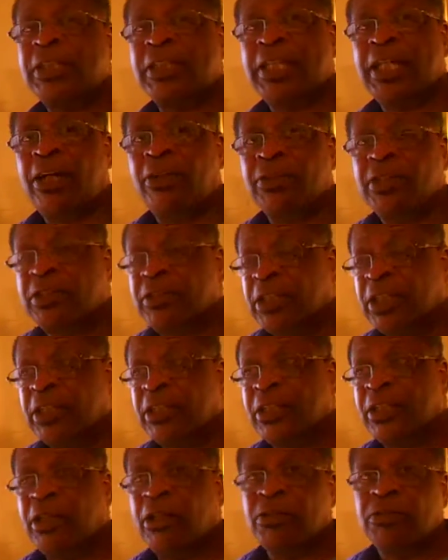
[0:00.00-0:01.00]
these houses
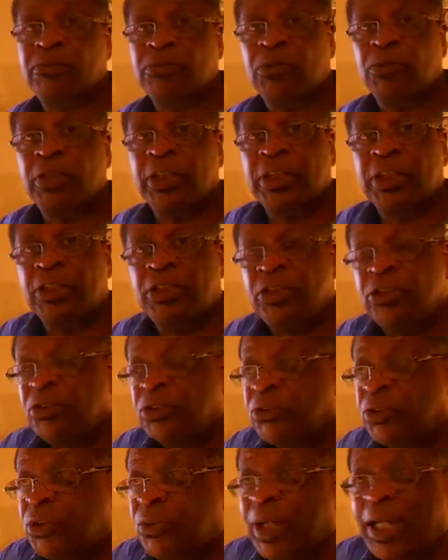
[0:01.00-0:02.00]
thinking their house was going to
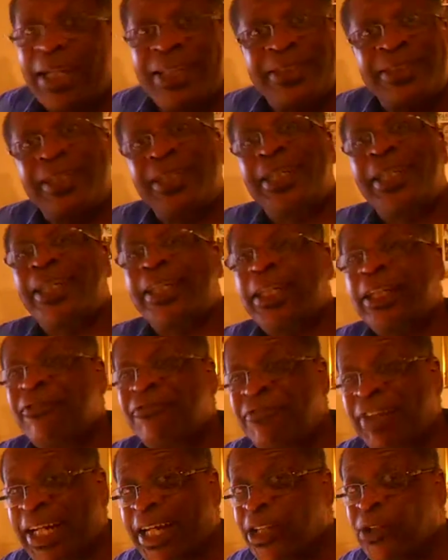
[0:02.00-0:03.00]
continue to escalate
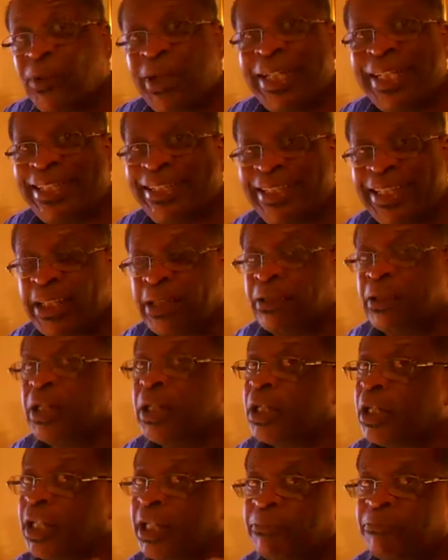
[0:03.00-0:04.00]
in value, and it didn't.
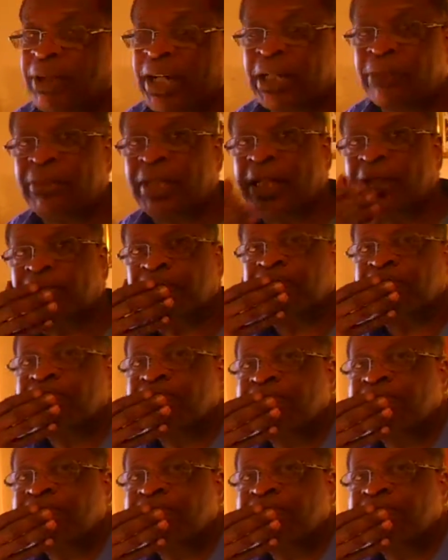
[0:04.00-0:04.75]
It bottomed out.